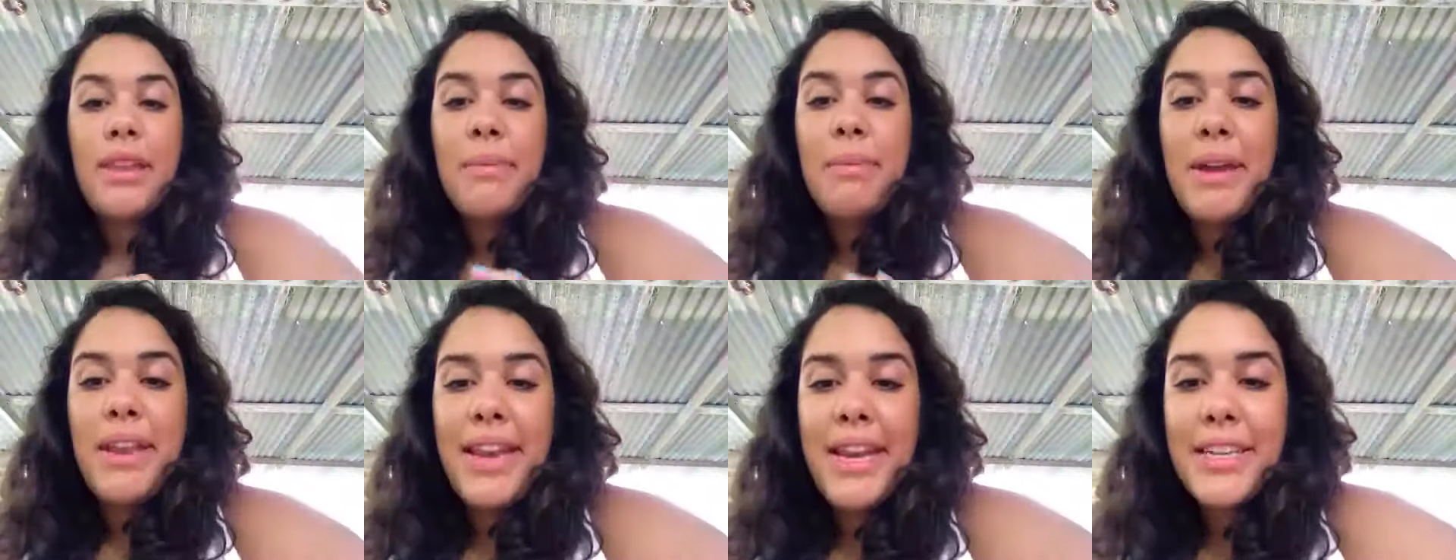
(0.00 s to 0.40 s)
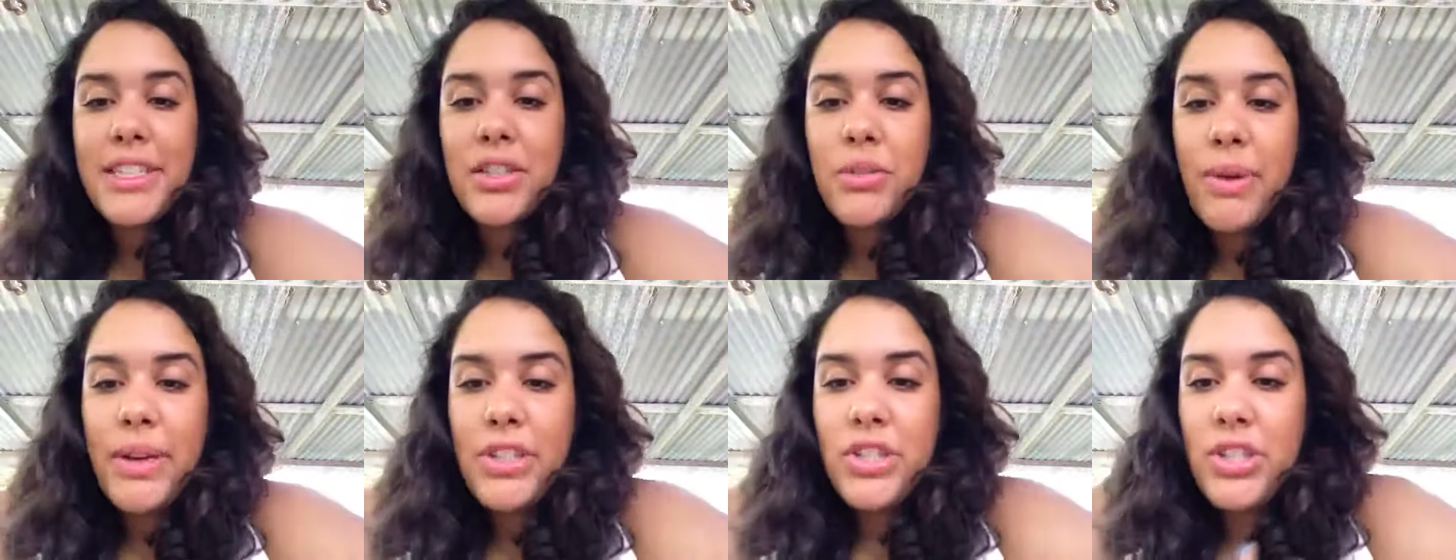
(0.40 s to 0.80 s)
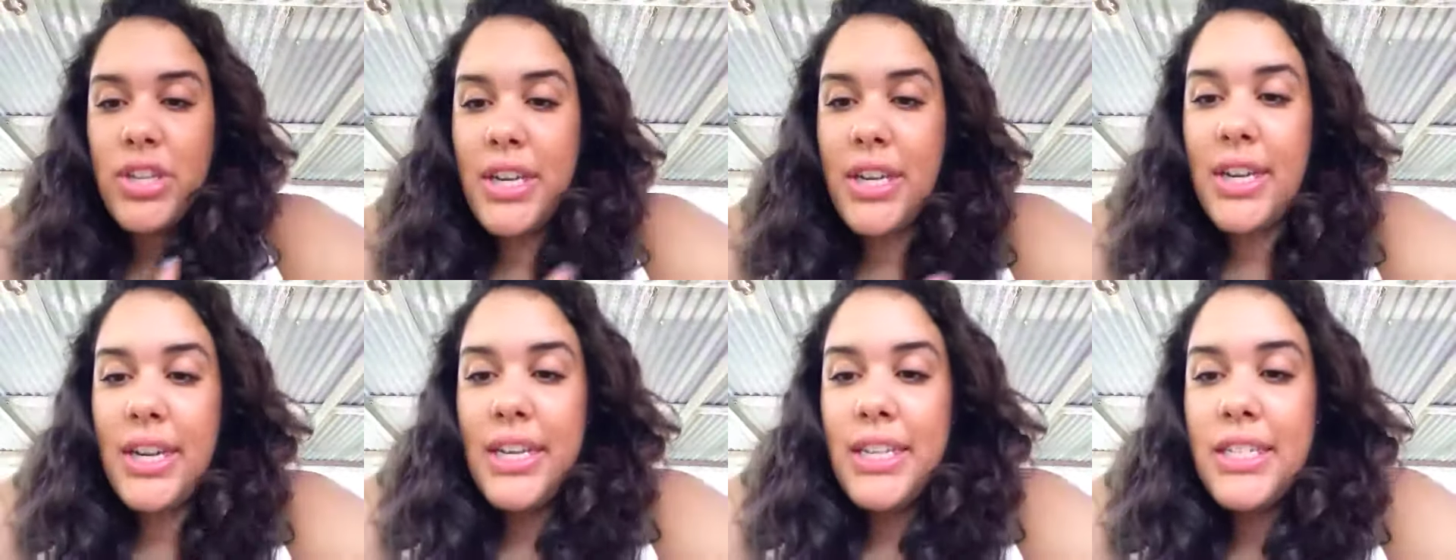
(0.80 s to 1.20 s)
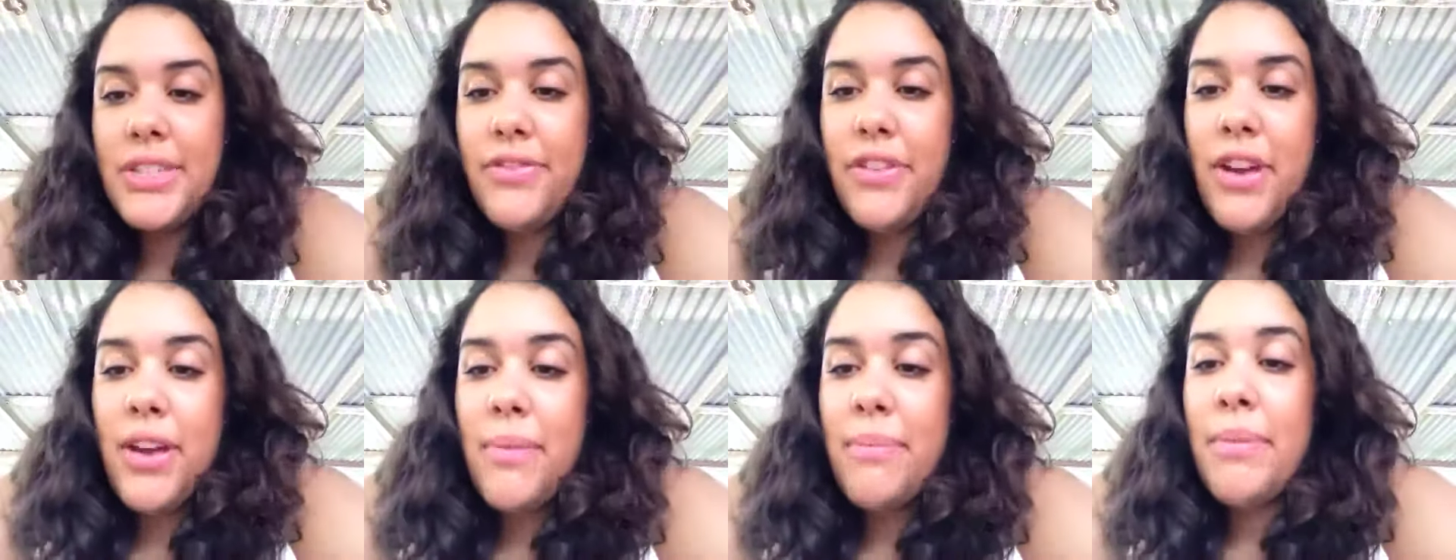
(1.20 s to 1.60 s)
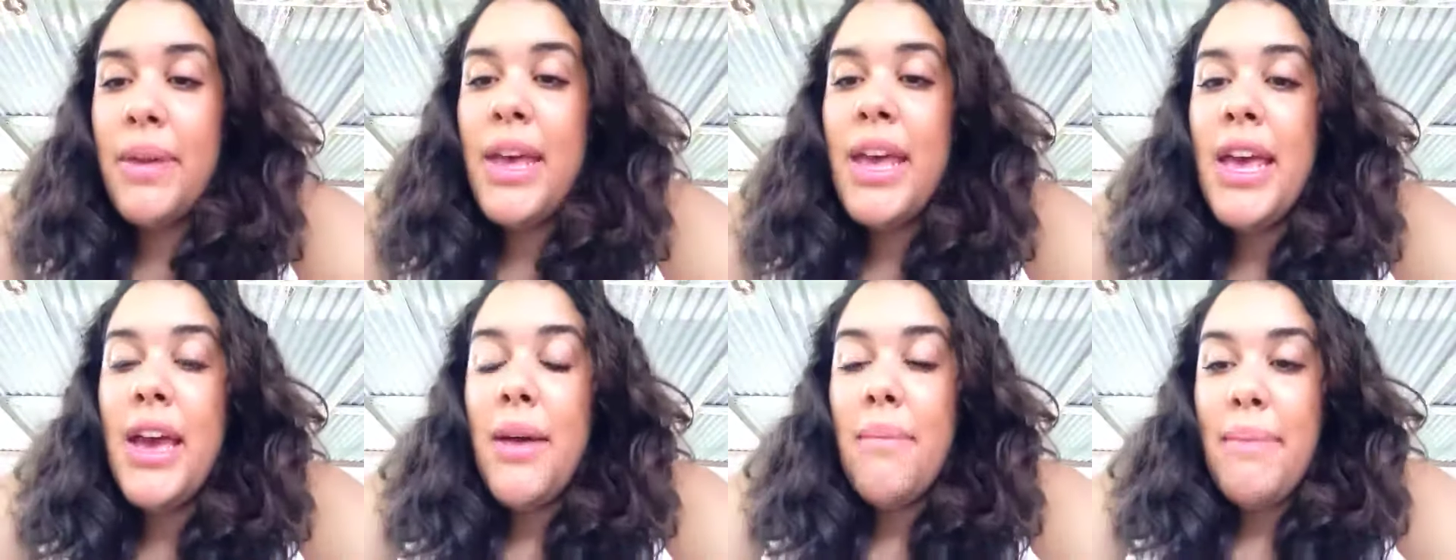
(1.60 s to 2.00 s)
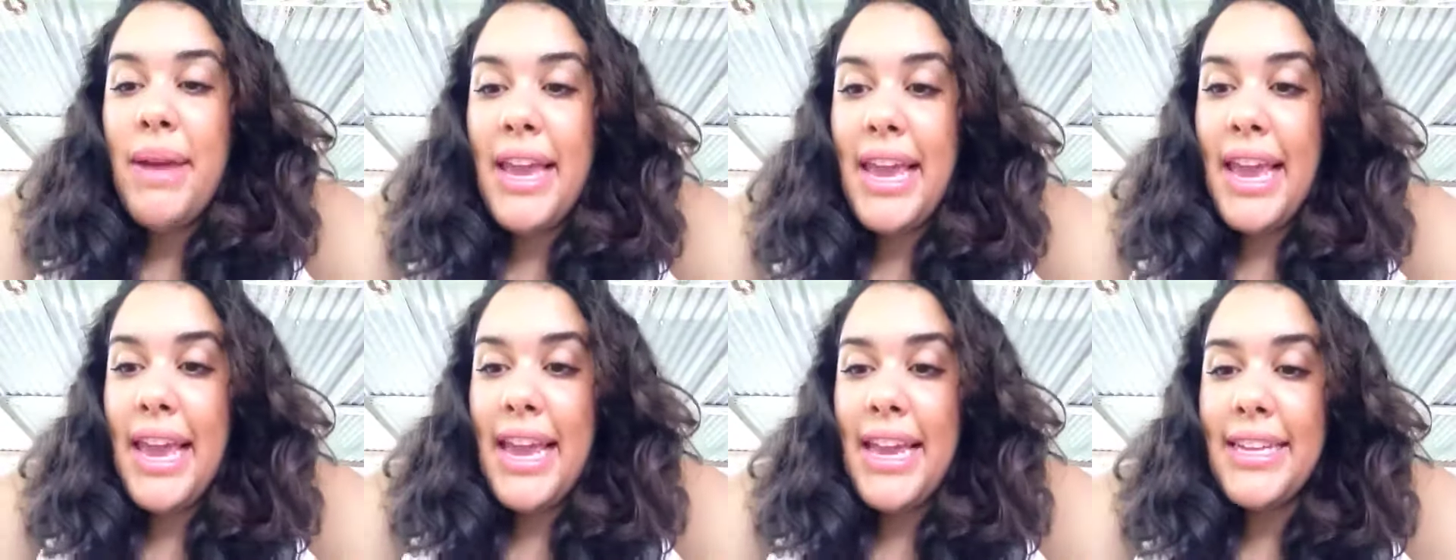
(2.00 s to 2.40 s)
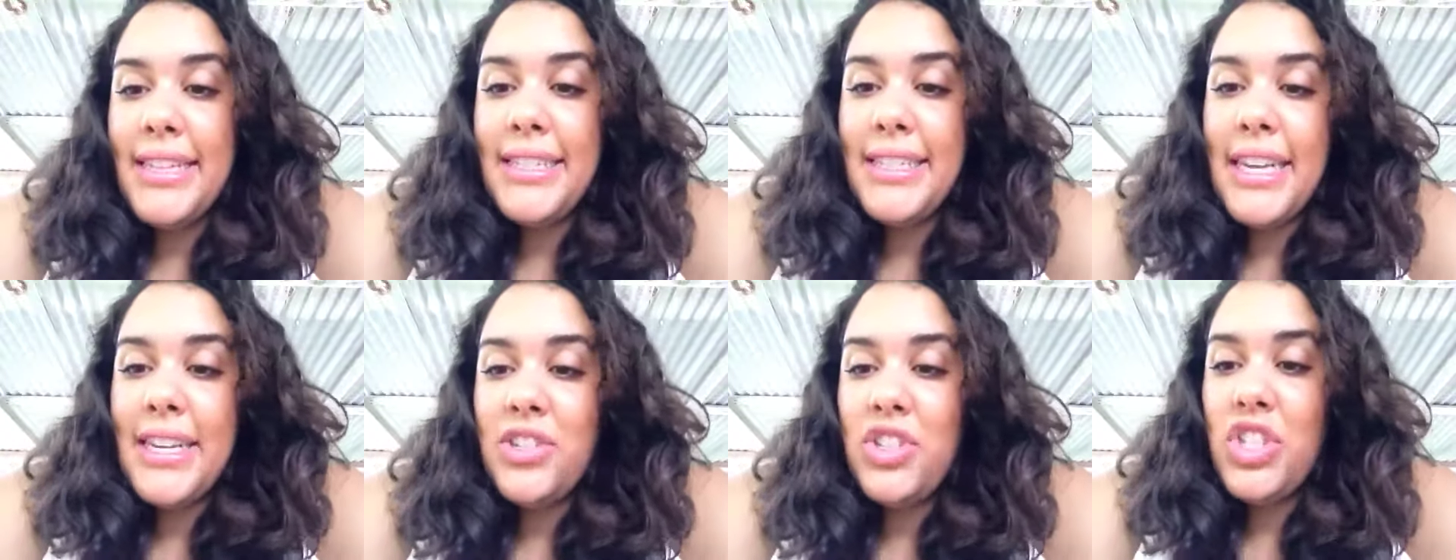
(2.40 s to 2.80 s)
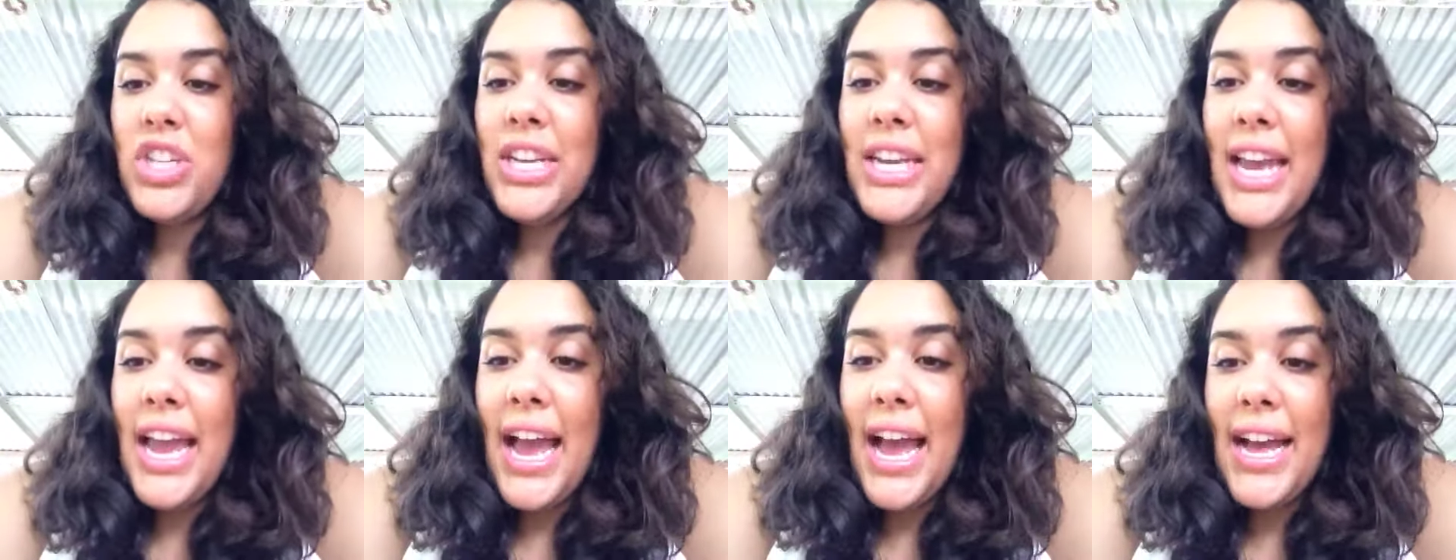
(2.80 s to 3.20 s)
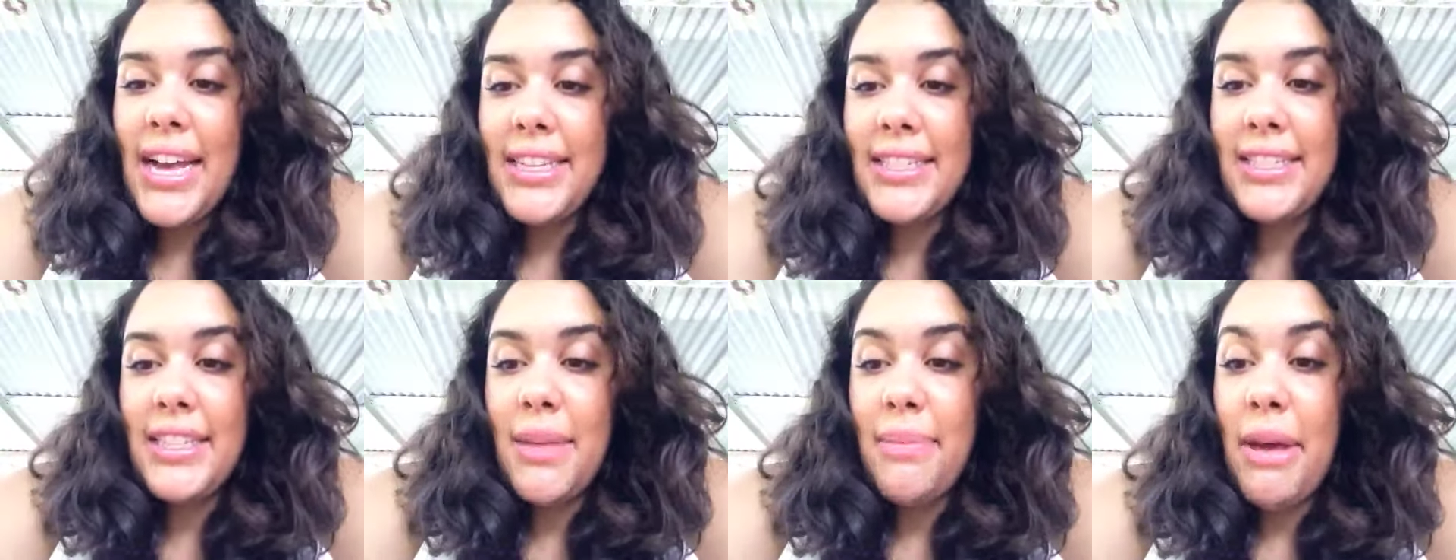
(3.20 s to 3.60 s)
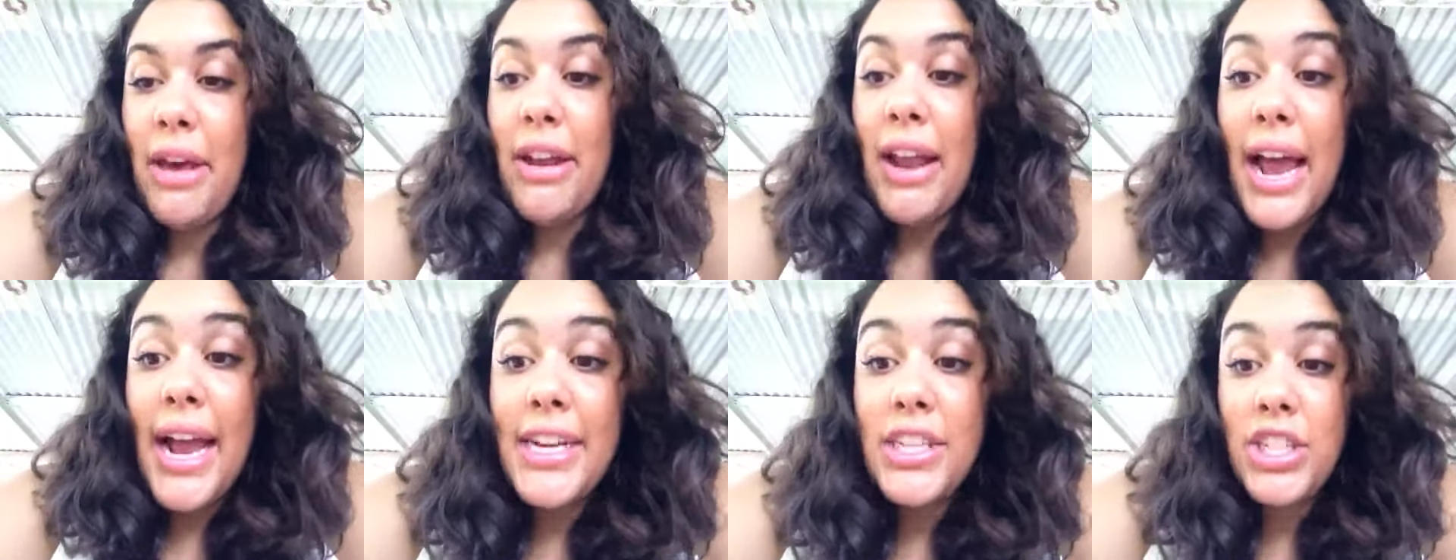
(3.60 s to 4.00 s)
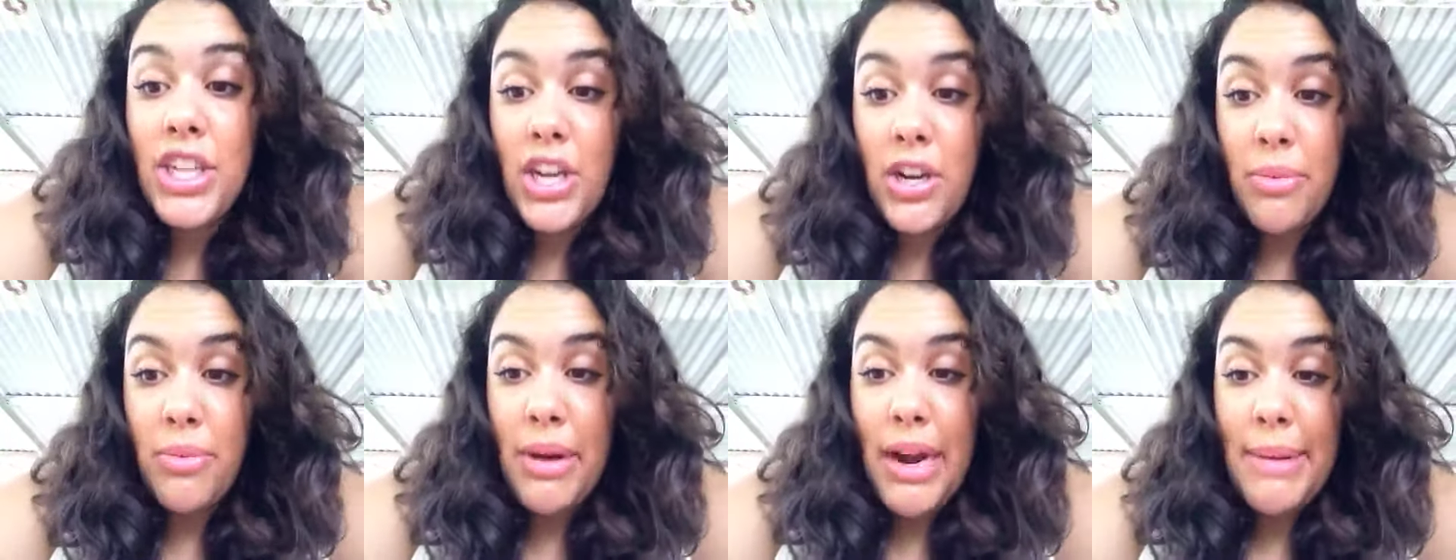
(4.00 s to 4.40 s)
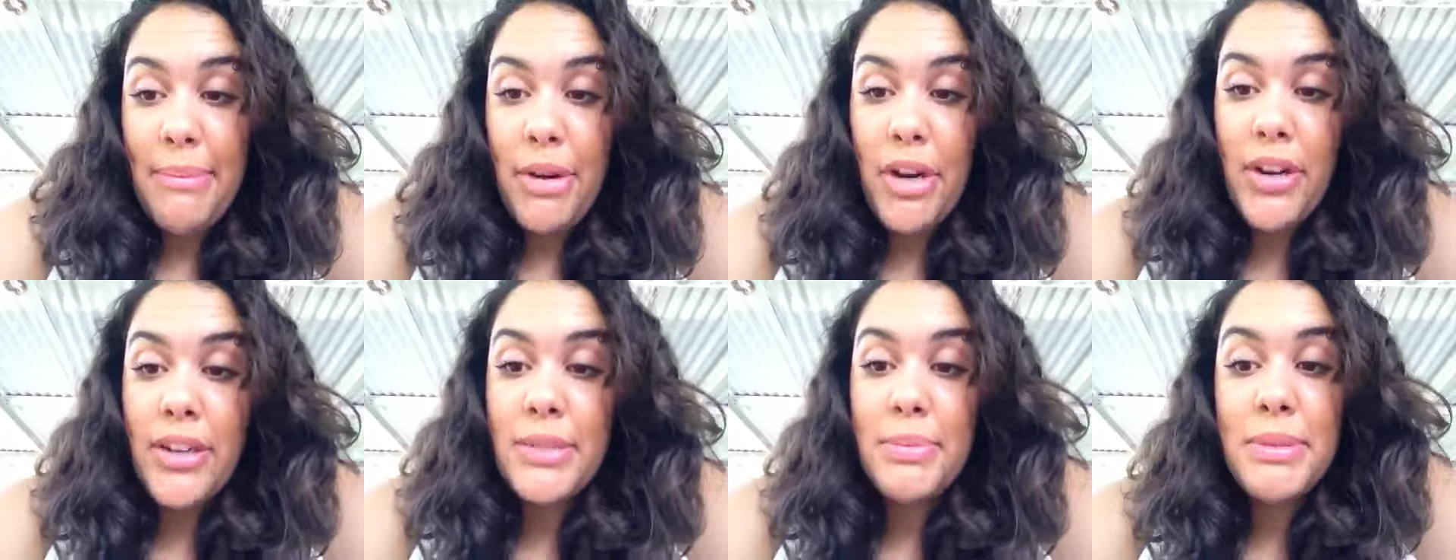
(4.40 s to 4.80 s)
My next question is from my aunt, and she asks about eyeshadow primer.